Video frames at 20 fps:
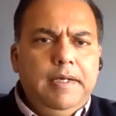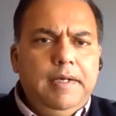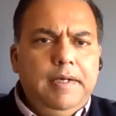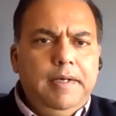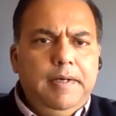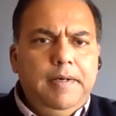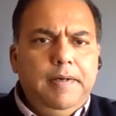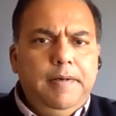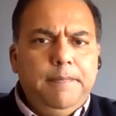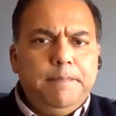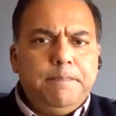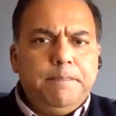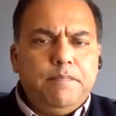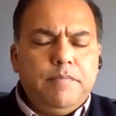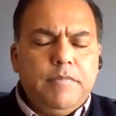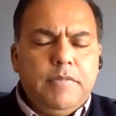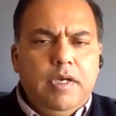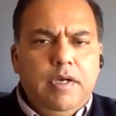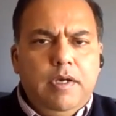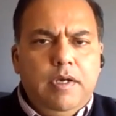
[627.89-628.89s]
uh,
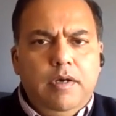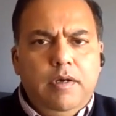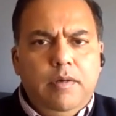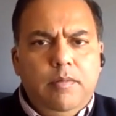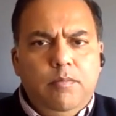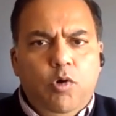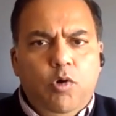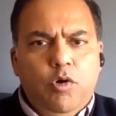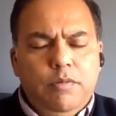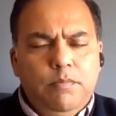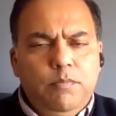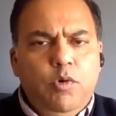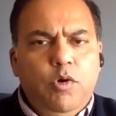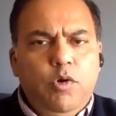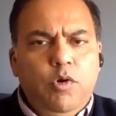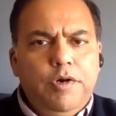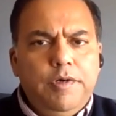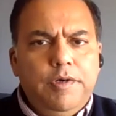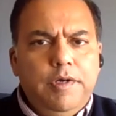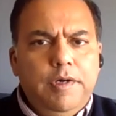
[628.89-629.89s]
uh, more and
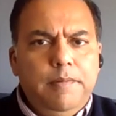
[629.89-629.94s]
more.